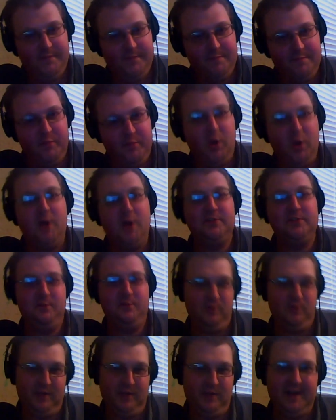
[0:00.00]

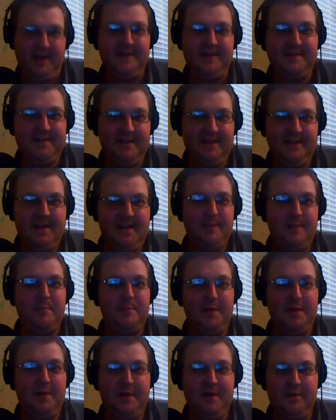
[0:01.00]
Plausible. I could see that.
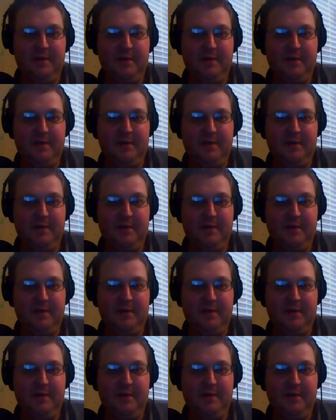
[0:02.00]
Baker,